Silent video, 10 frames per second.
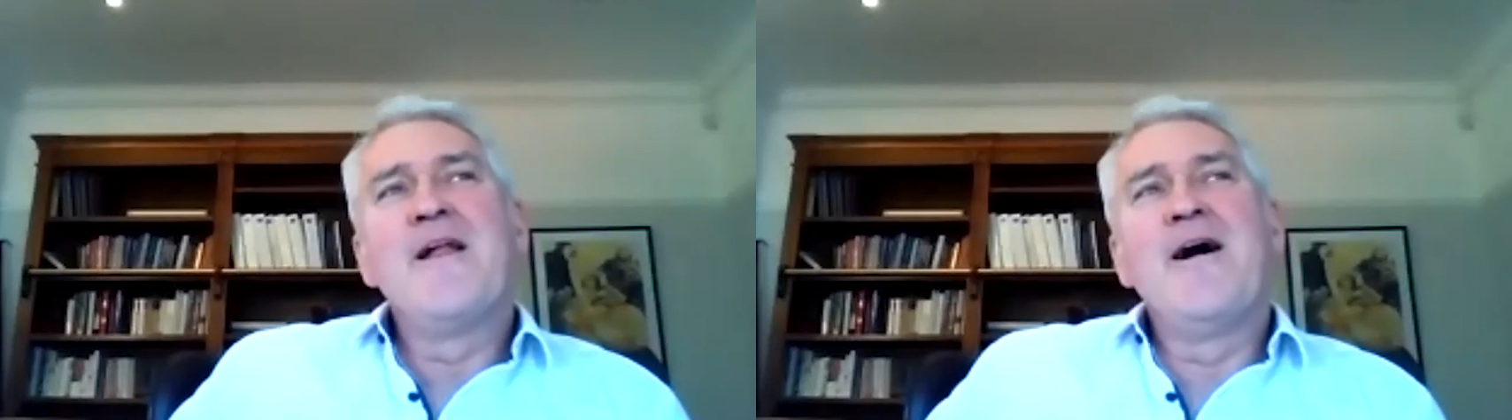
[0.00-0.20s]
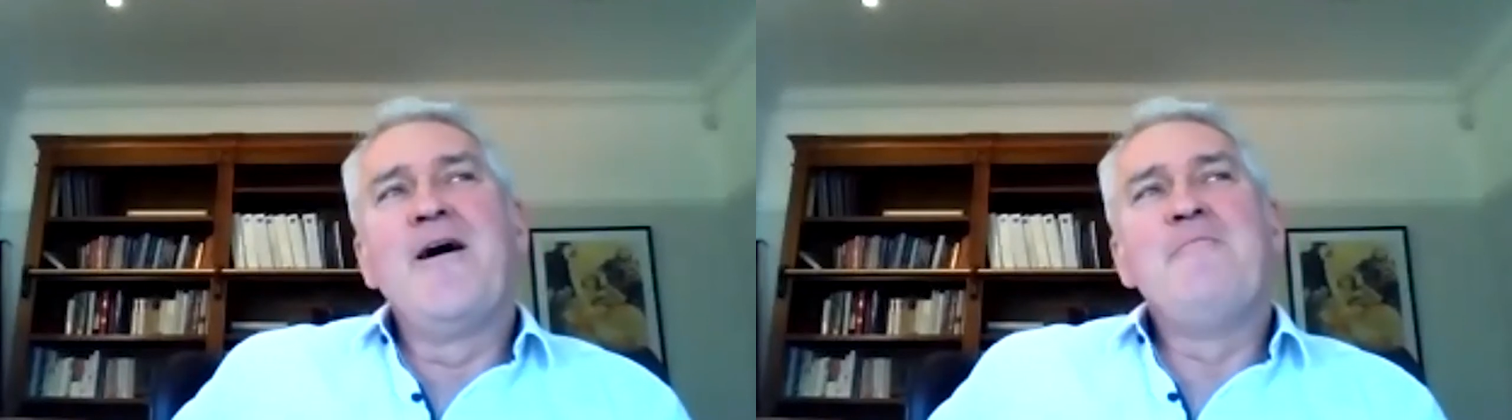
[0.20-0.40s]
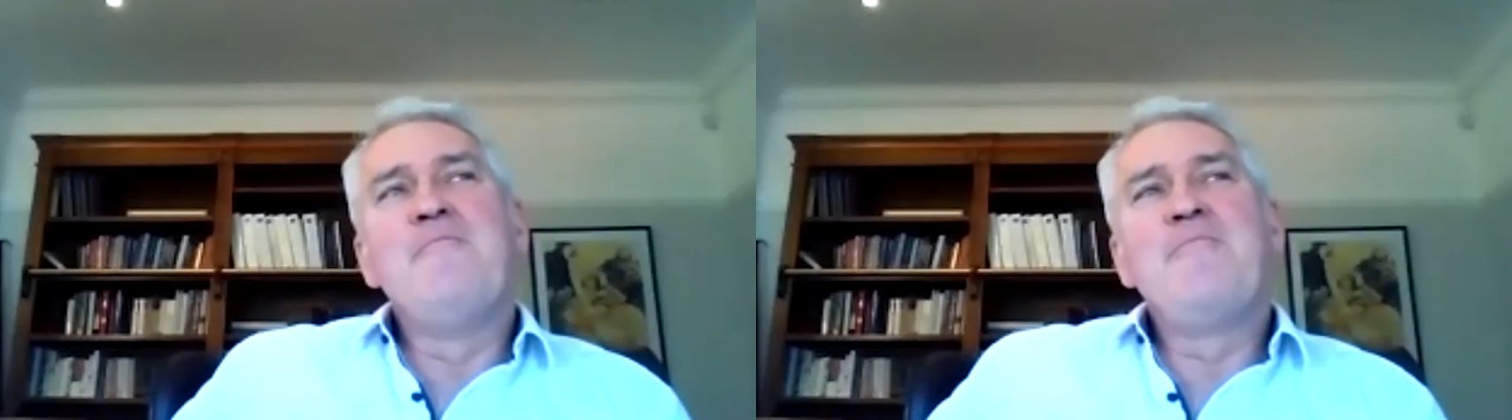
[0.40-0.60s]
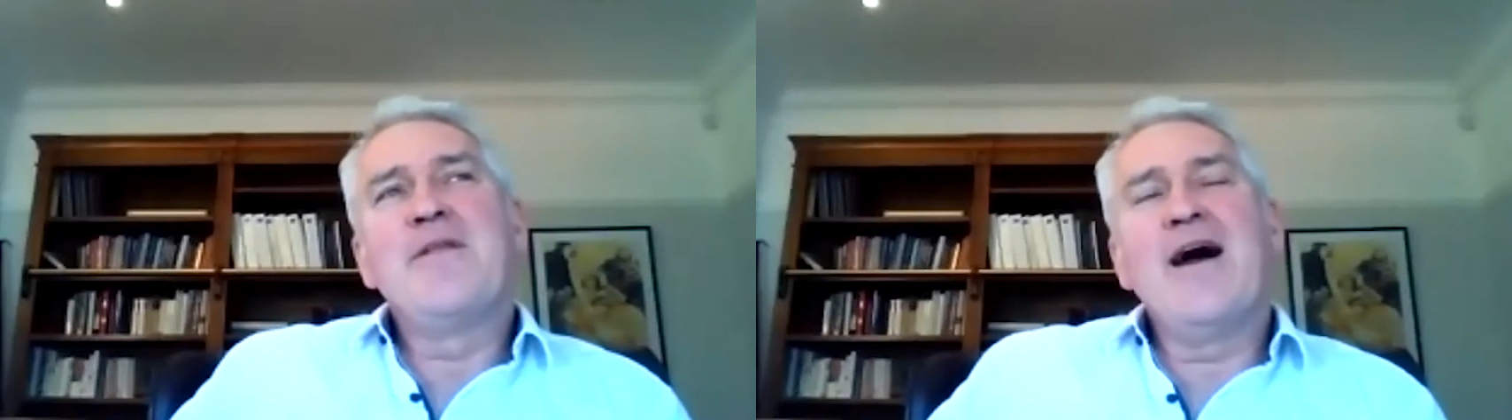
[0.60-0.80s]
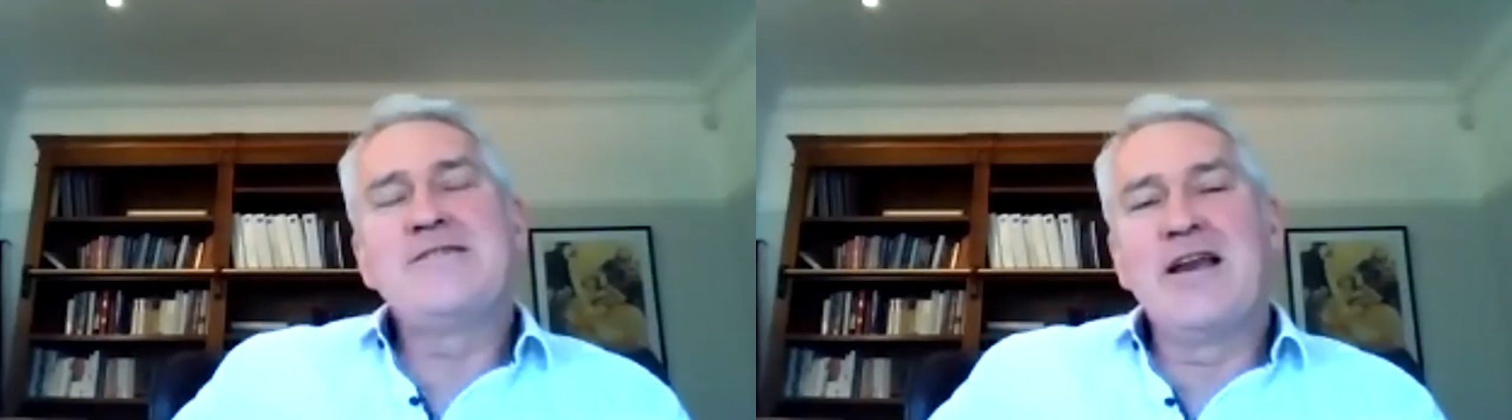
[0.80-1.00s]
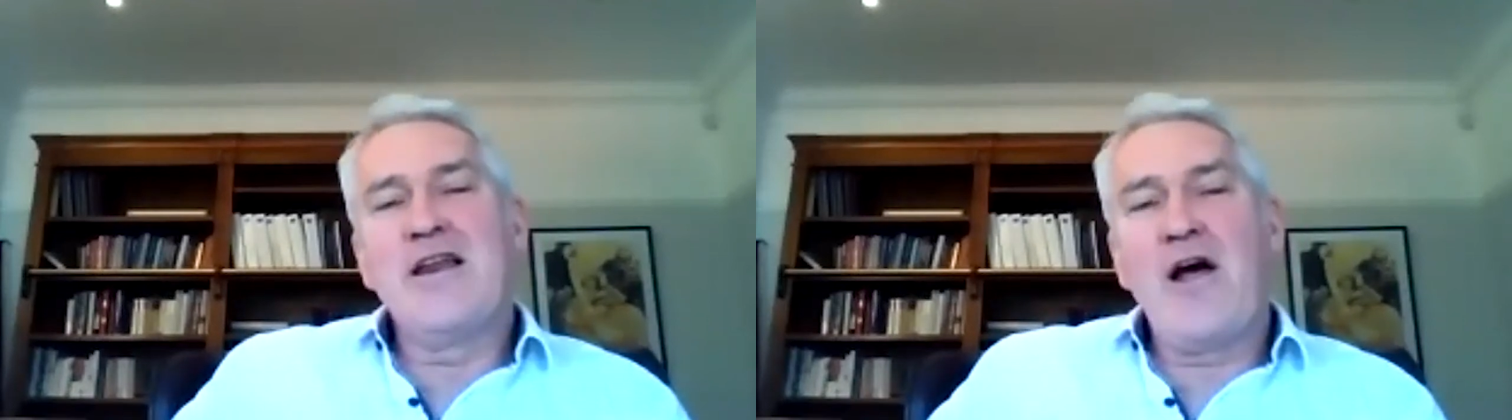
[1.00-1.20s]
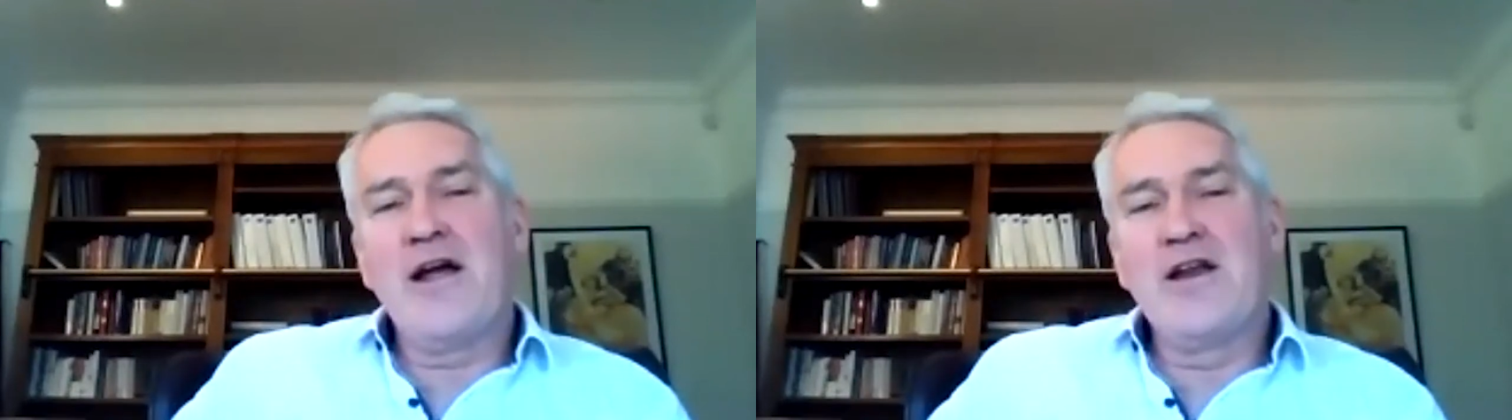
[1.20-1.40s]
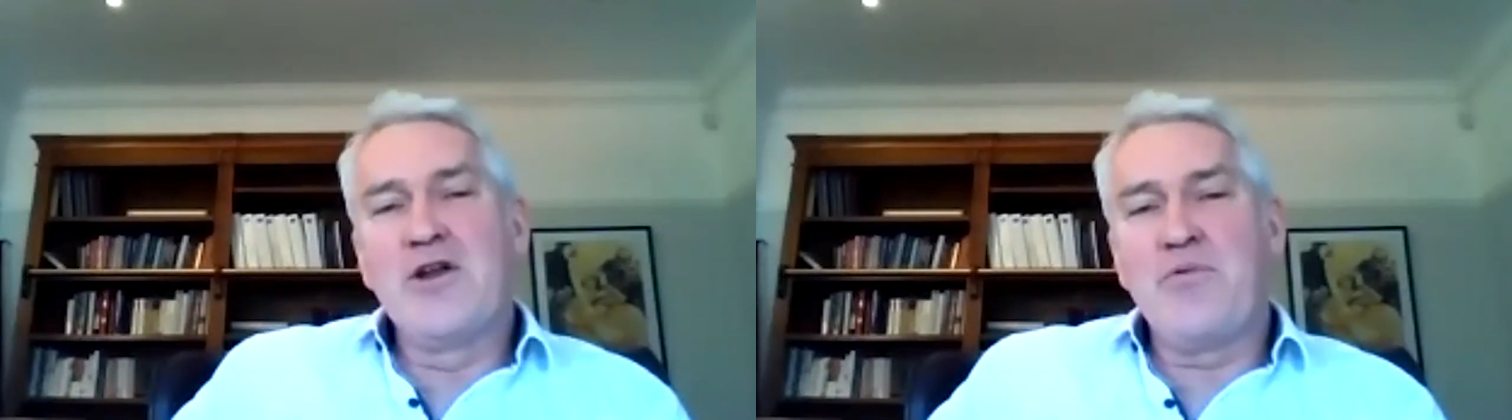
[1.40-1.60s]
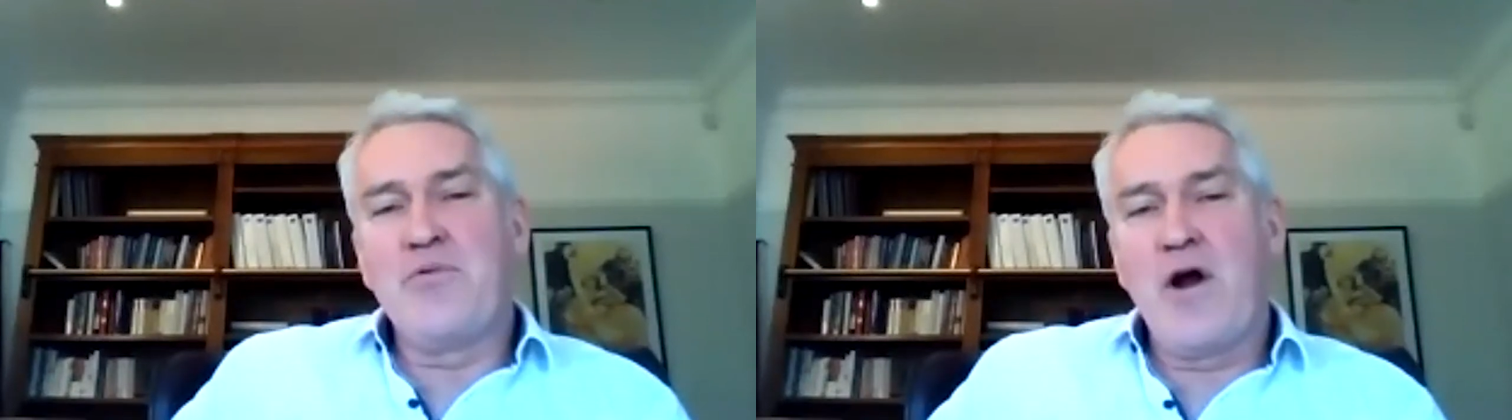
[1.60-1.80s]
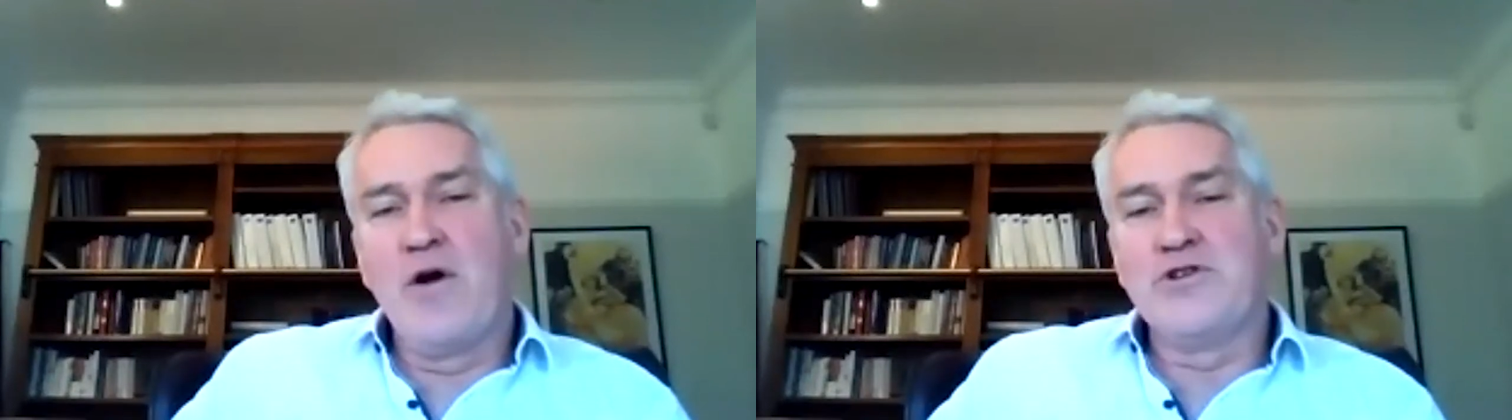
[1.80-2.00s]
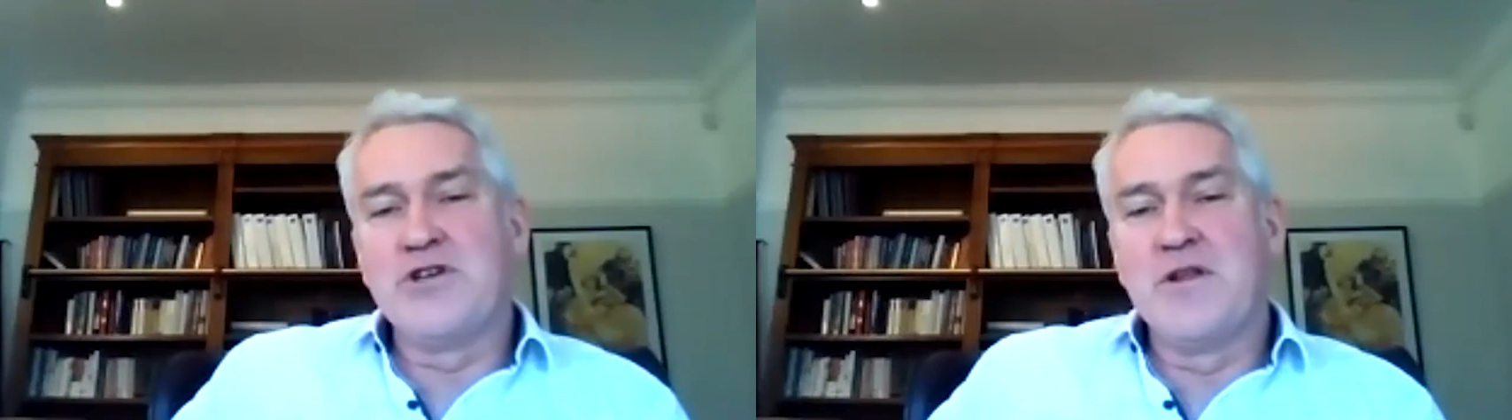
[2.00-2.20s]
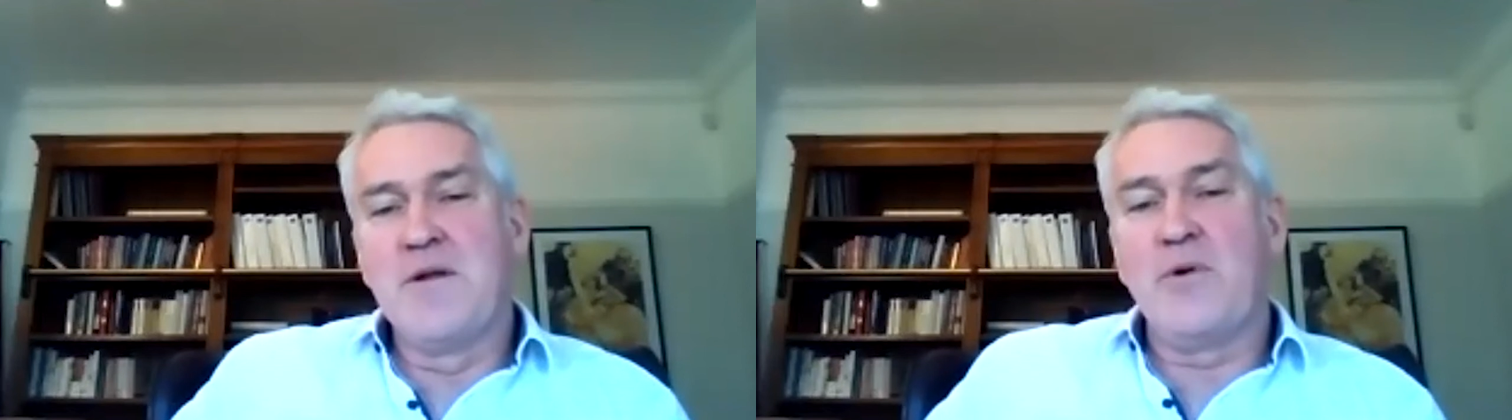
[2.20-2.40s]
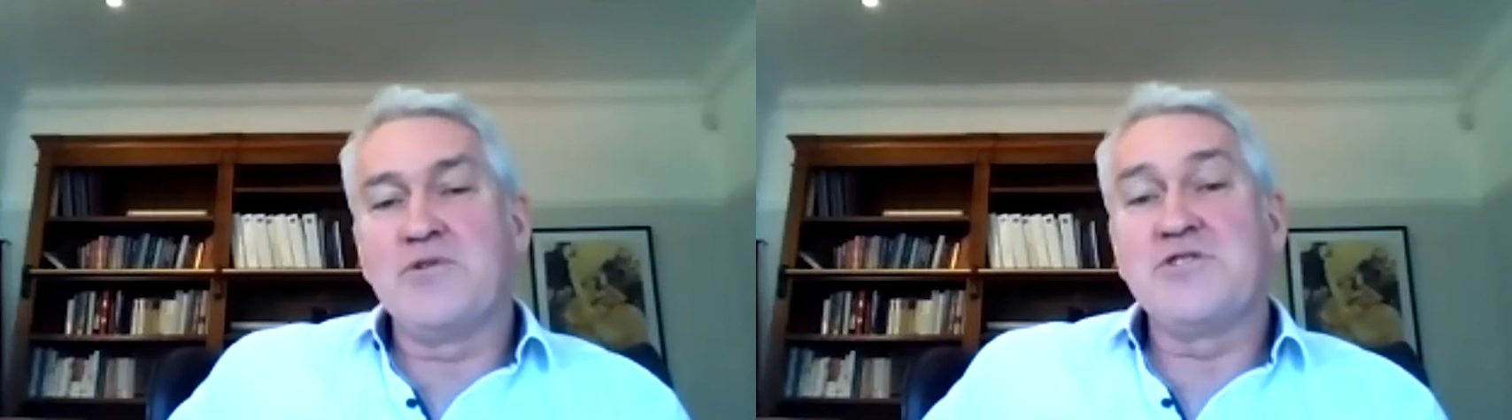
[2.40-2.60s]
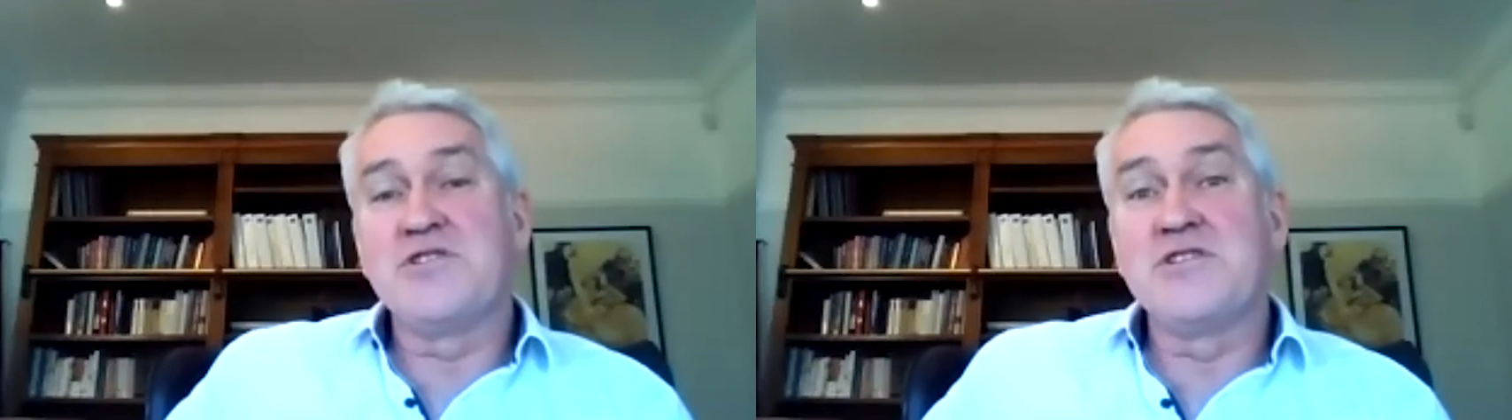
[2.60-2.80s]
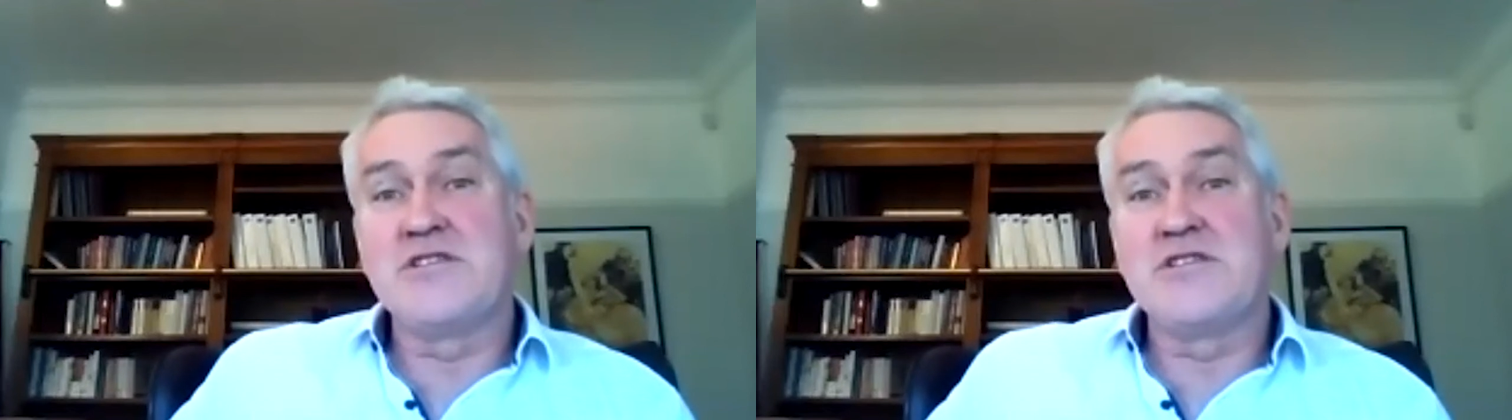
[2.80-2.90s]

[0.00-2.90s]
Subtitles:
And it was quite an enlightened approach.